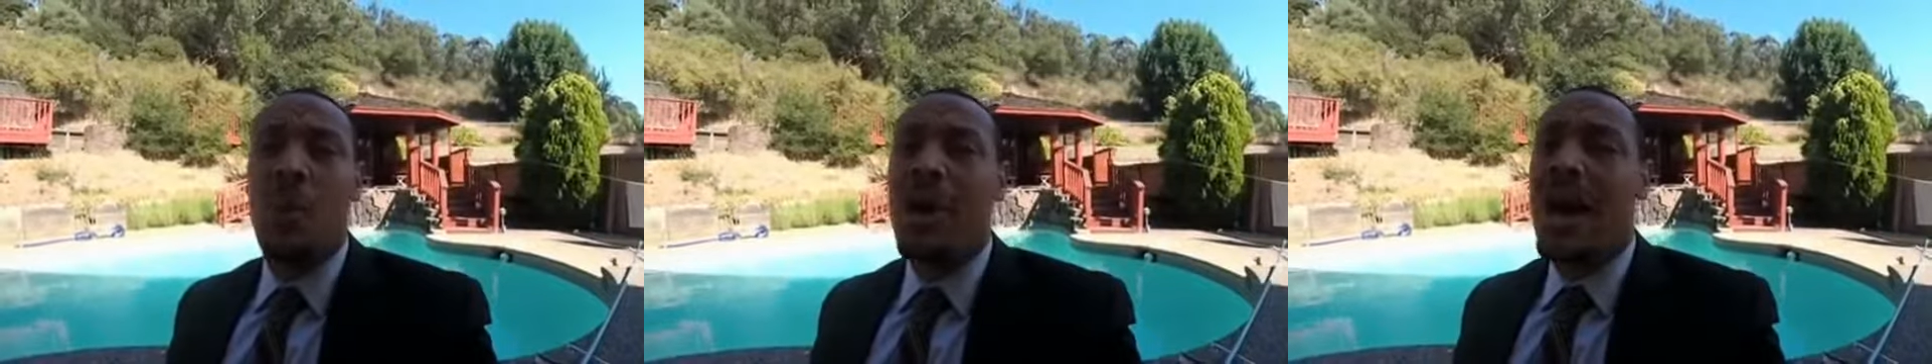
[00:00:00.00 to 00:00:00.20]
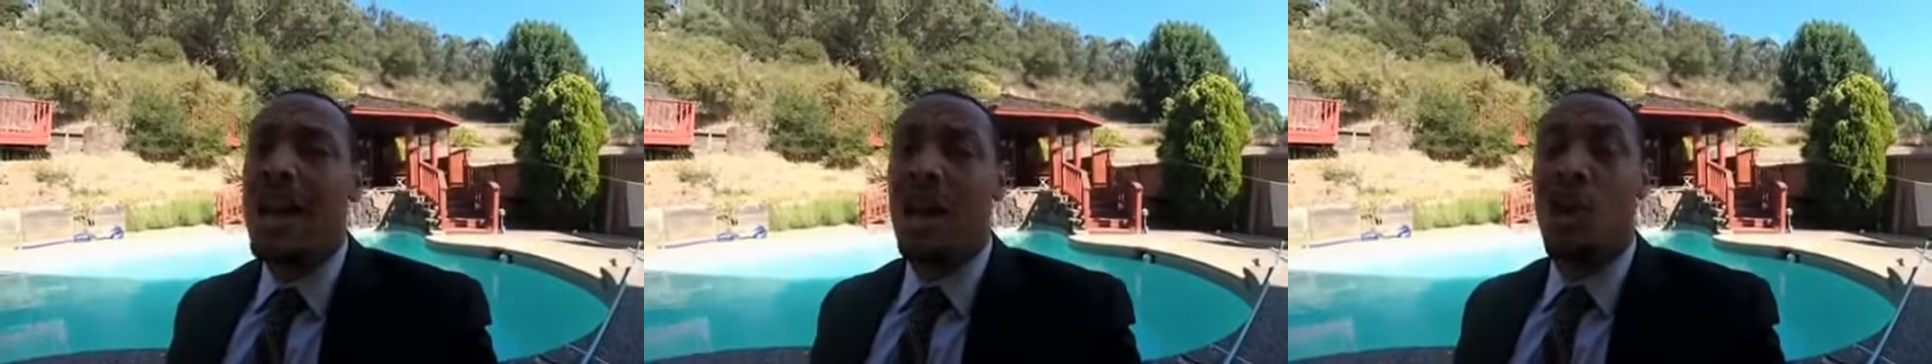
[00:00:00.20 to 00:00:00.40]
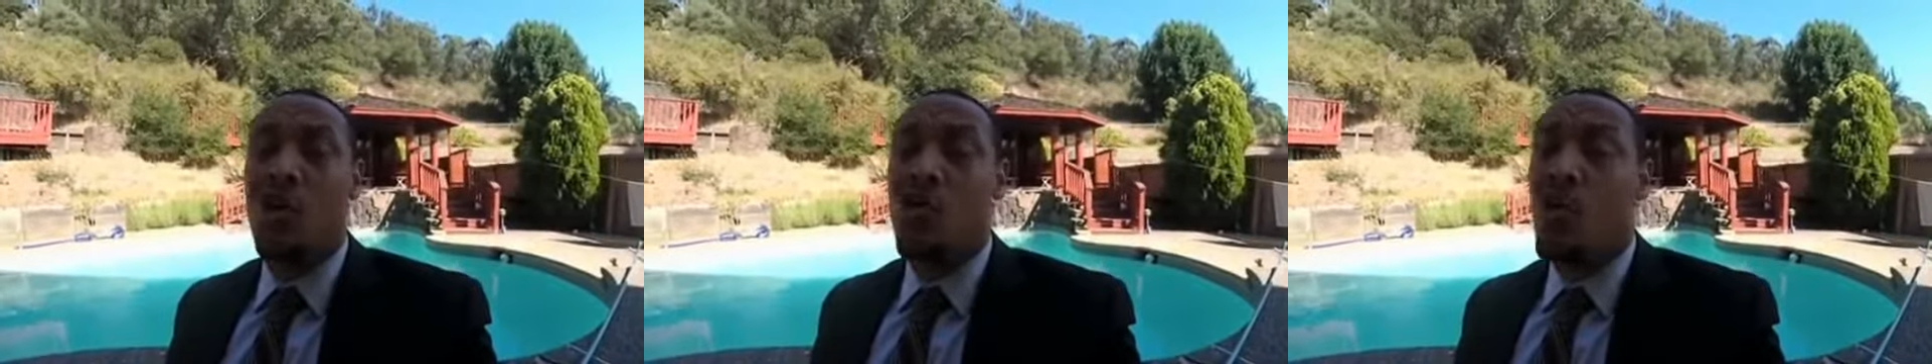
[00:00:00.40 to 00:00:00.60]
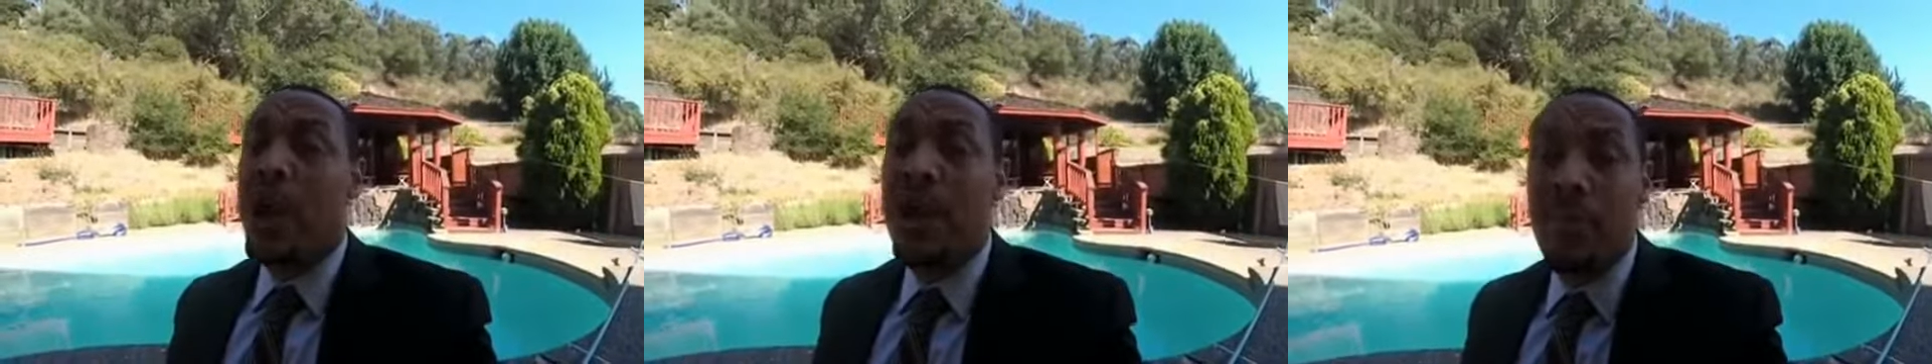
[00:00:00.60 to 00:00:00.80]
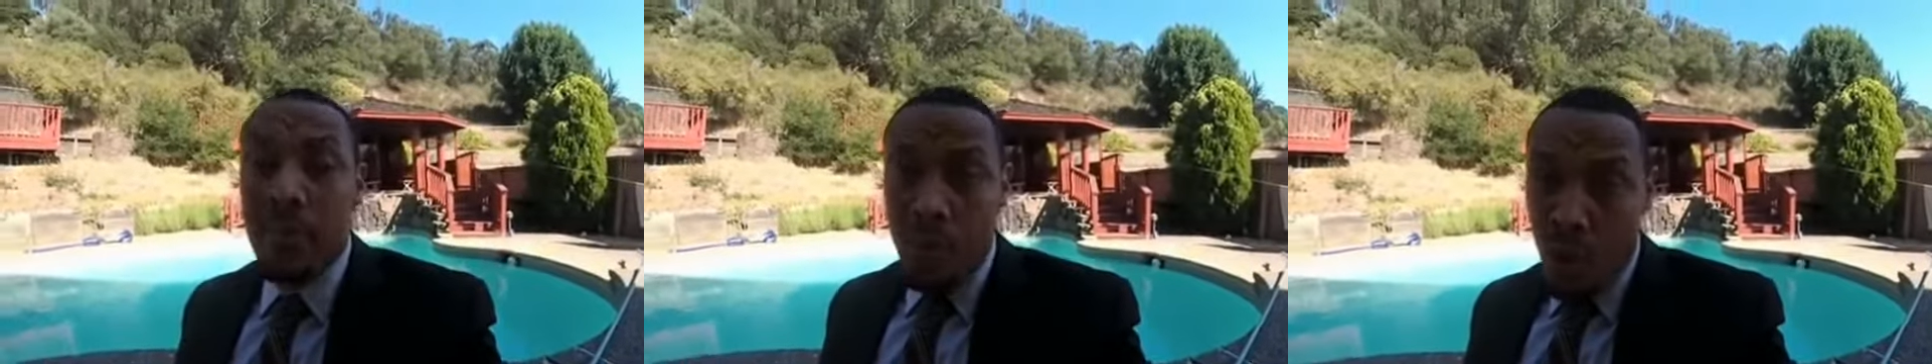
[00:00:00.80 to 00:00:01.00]
And we got a
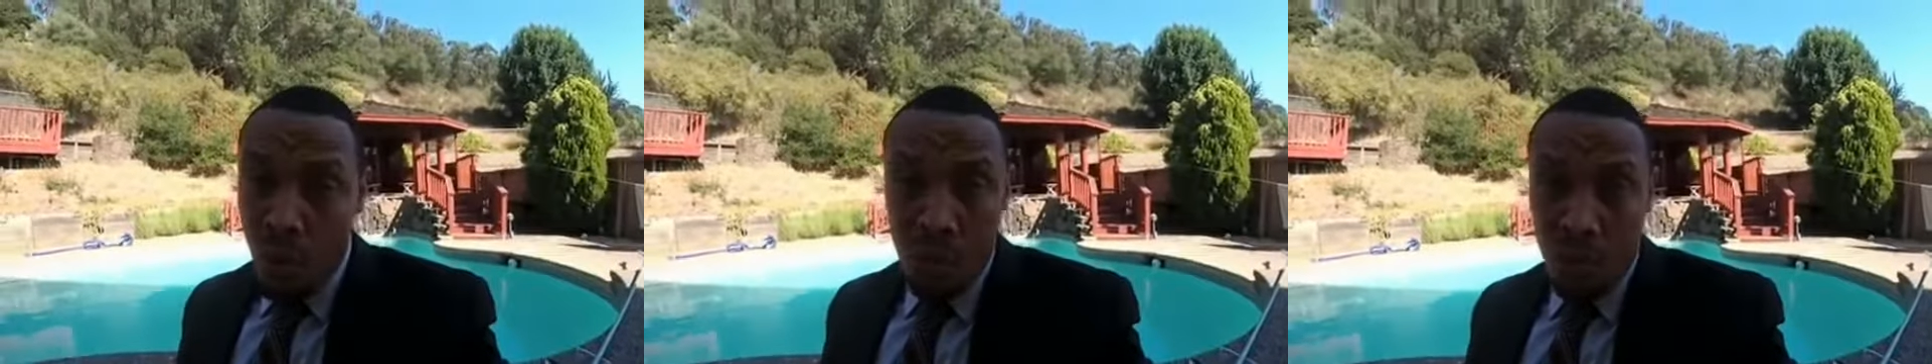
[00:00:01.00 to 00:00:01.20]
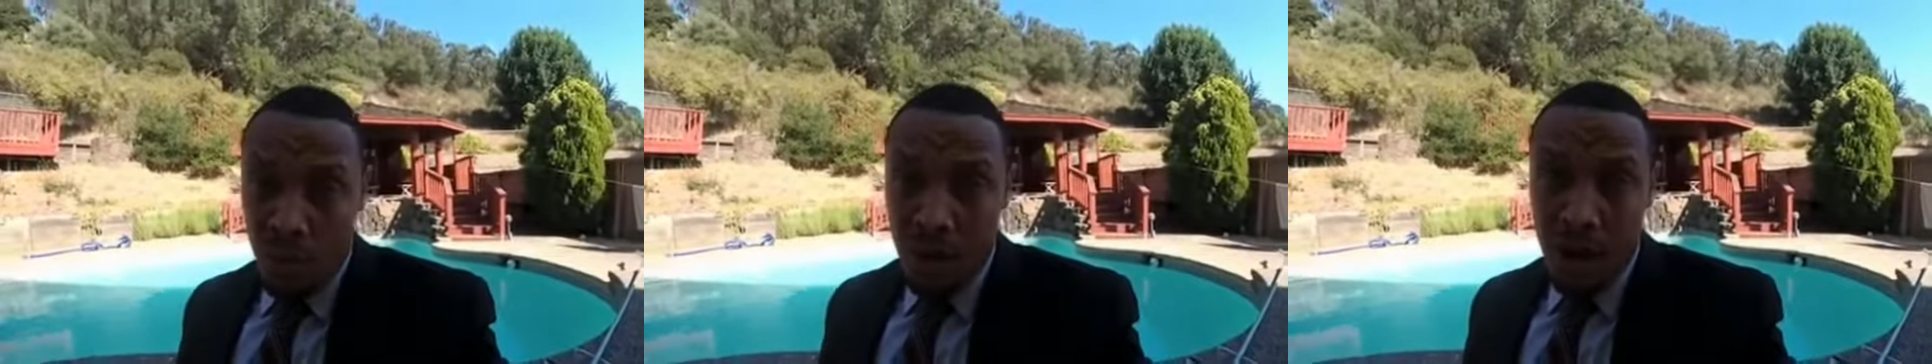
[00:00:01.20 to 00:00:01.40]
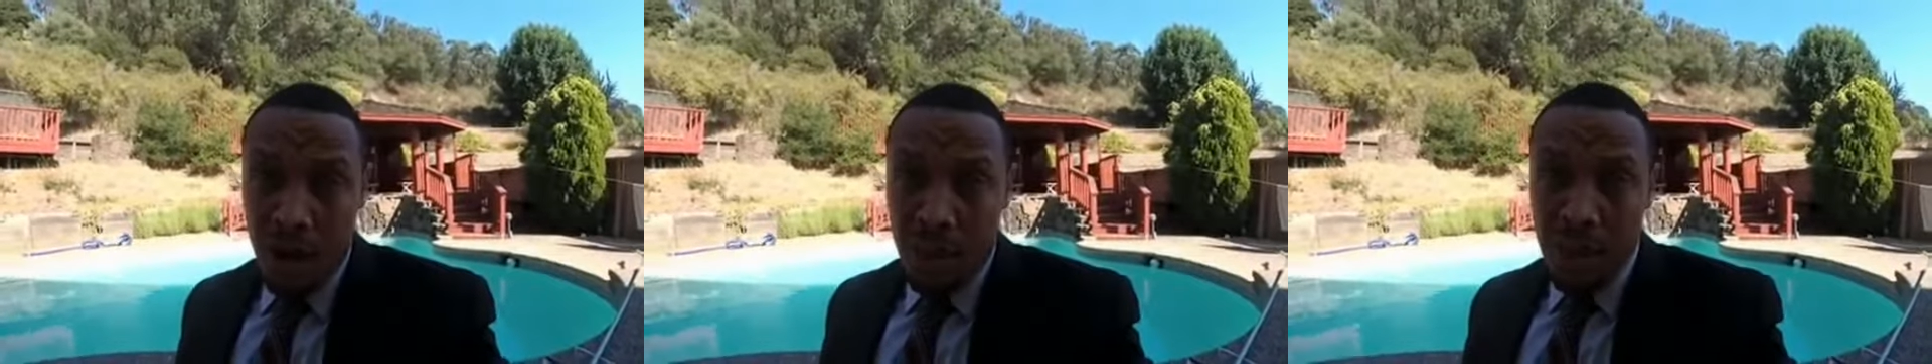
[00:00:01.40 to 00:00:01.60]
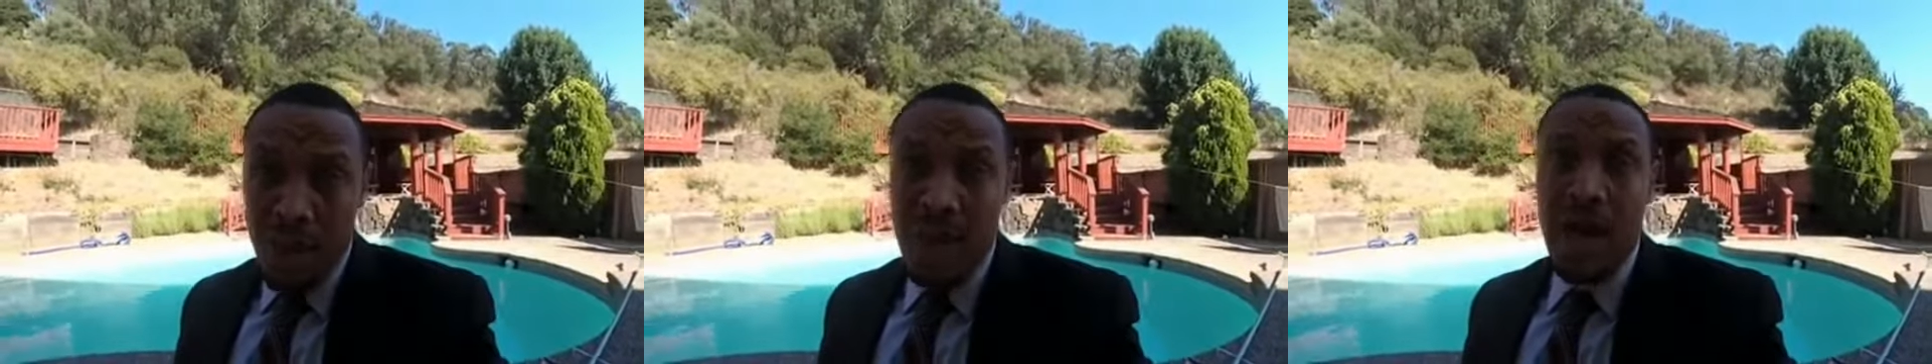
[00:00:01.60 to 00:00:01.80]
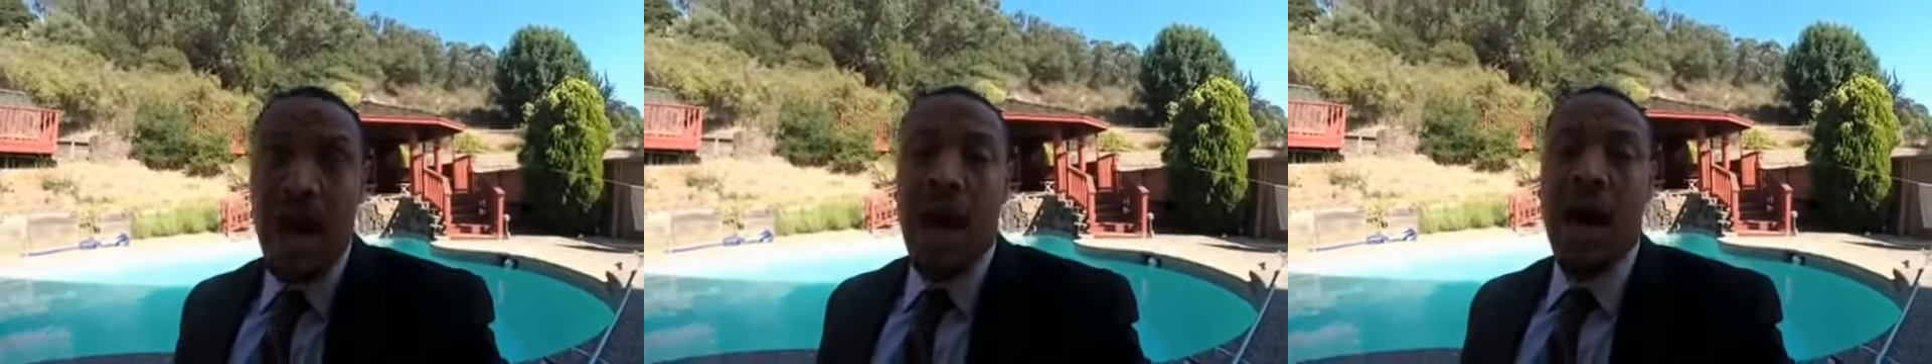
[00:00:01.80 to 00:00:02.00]
great program
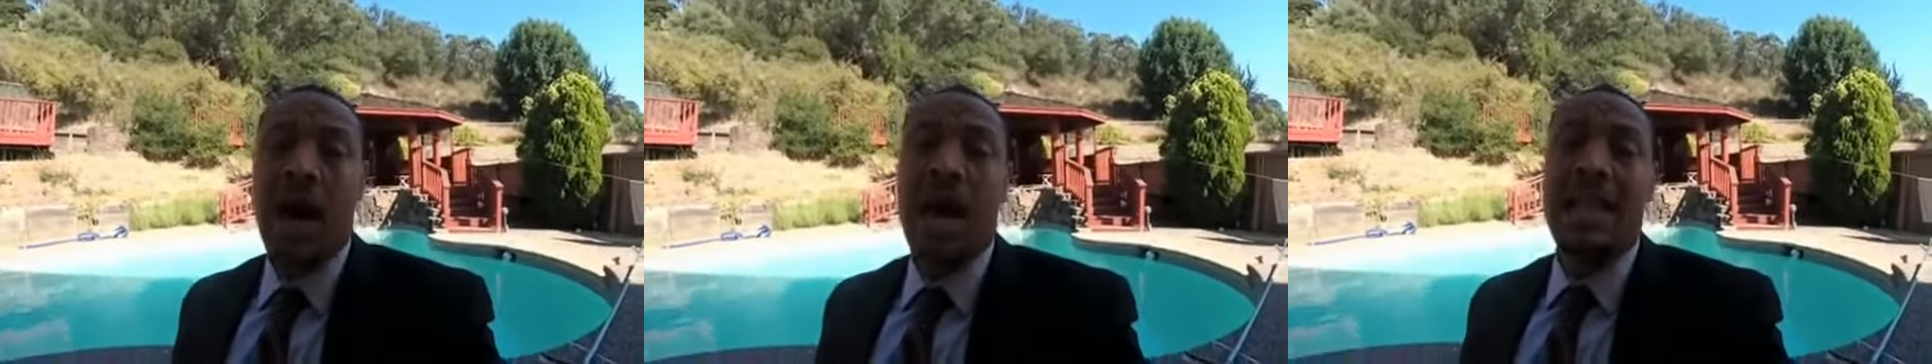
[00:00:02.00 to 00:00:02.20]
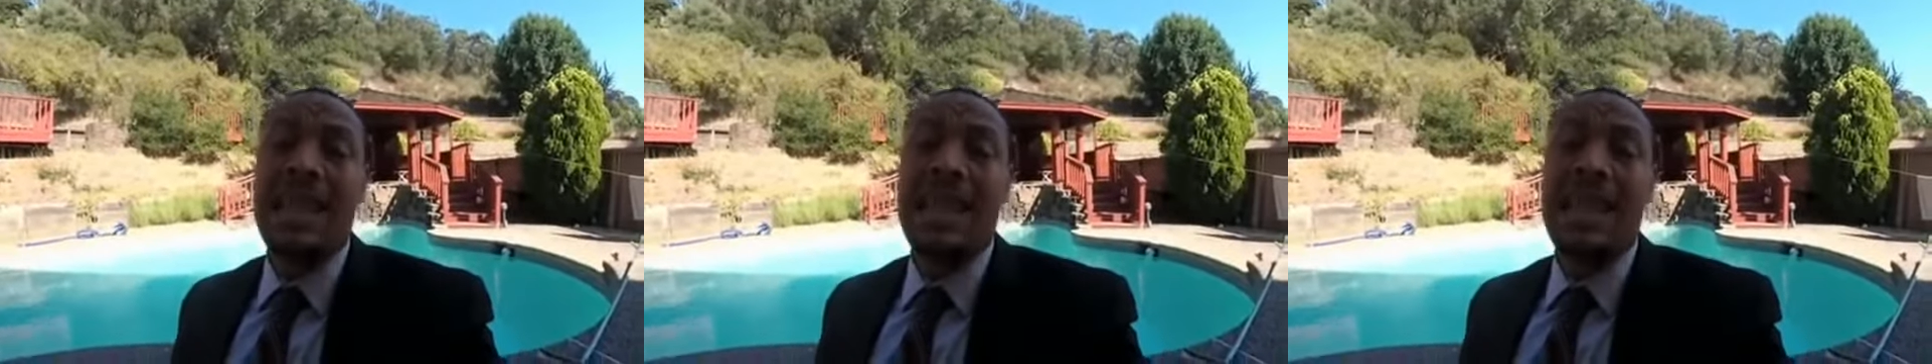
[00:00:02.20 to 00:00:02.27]
uh,